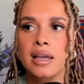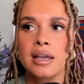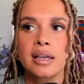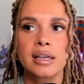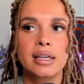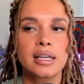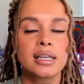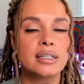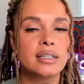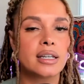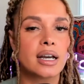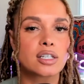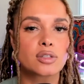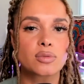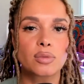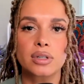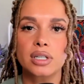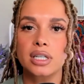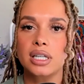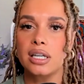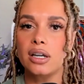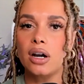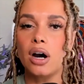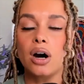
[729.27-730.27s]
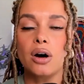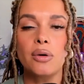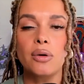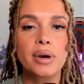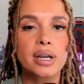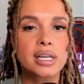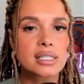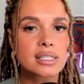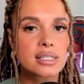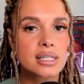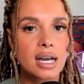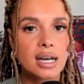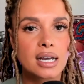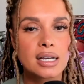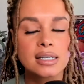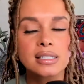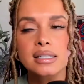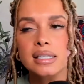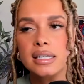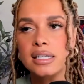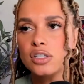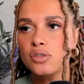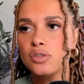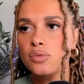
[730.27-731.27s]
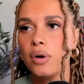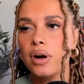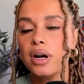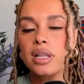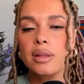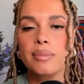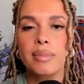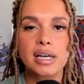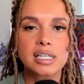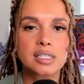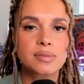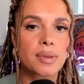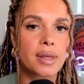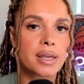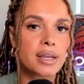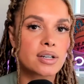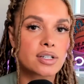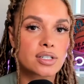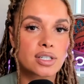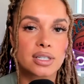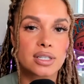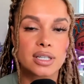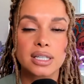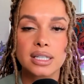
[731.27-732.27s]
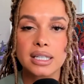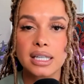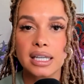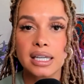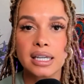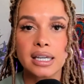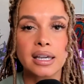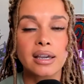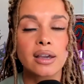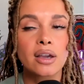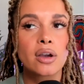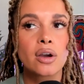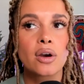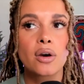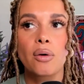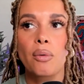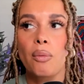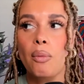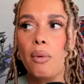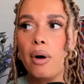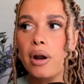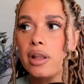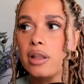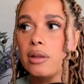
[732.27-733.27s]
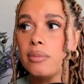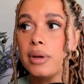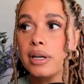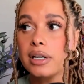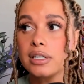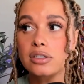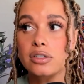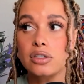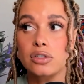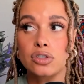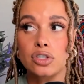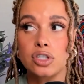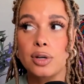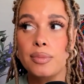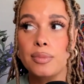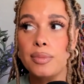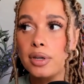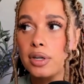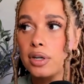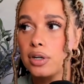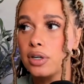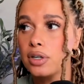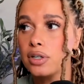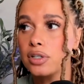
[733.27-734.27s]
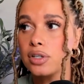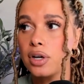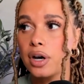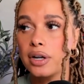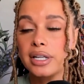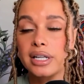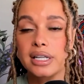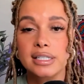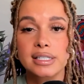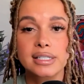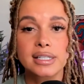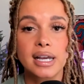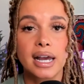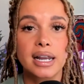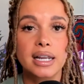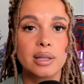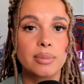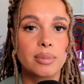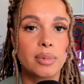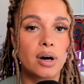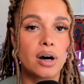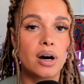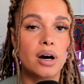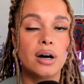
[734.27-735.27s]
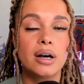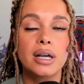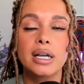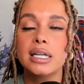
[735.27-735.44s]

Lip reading: He does what he always does. He's one of the best players in the league, one of the biggest contributors on his side of the ball.